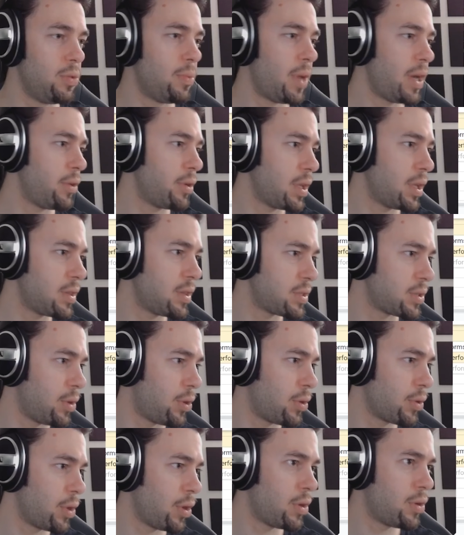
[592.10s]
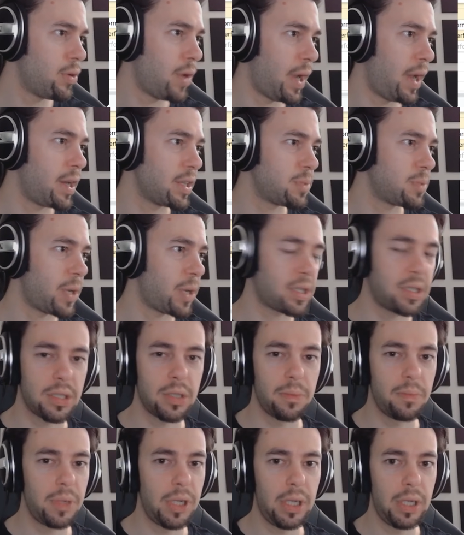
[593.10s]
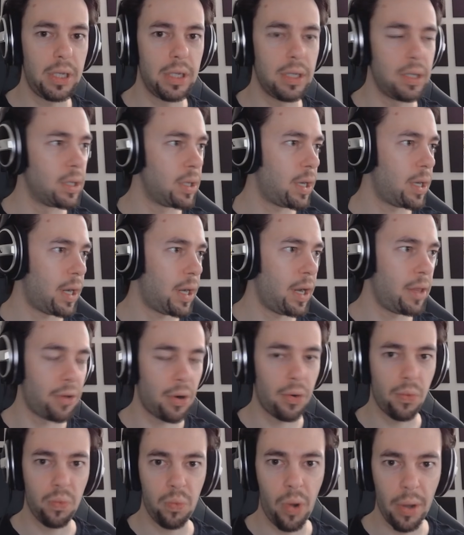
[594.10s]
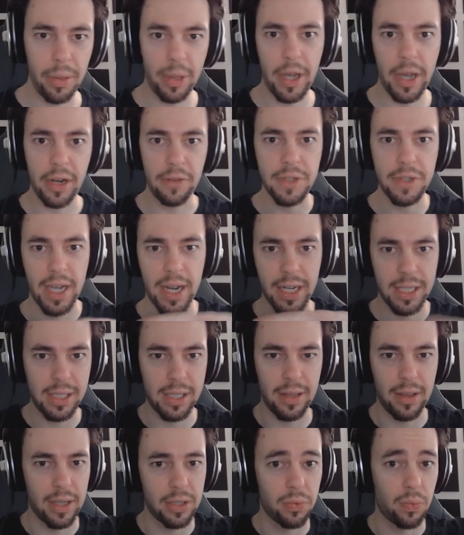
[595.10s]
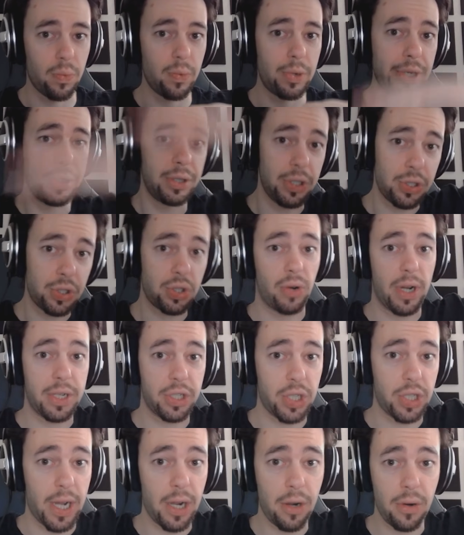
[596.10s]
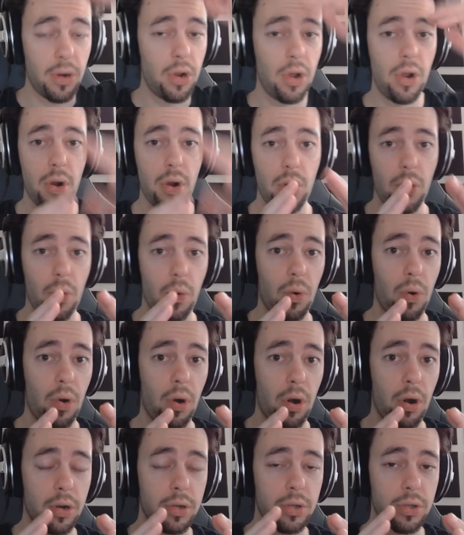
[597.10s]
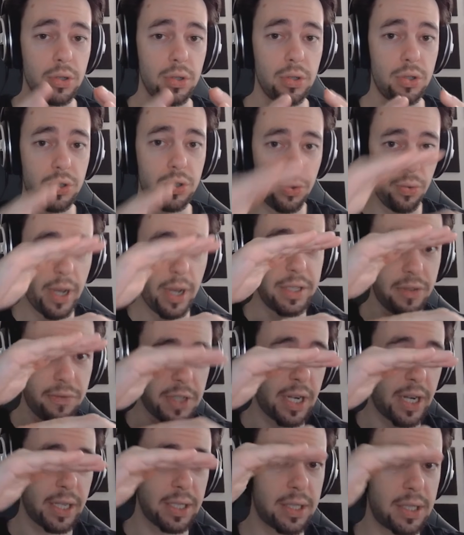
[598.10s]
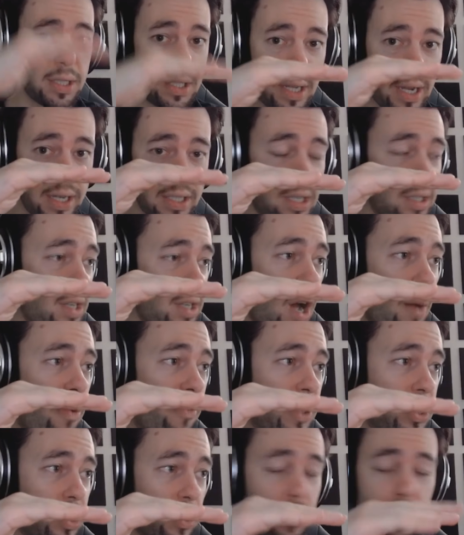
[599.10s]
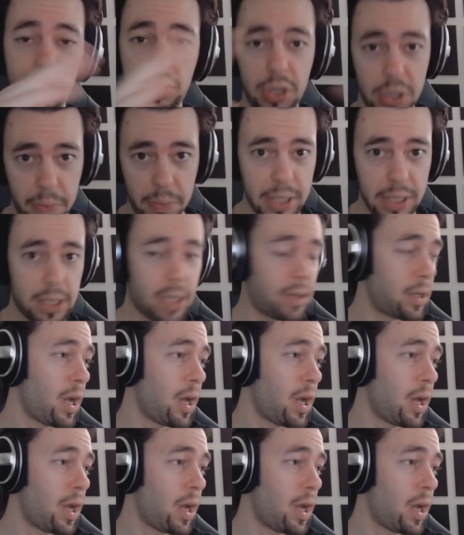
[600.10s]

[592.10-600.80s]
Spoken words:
might look at this logo and expect it to be either one line of text that's really stretched out, or two lines of text stacked on top of each other, just based on the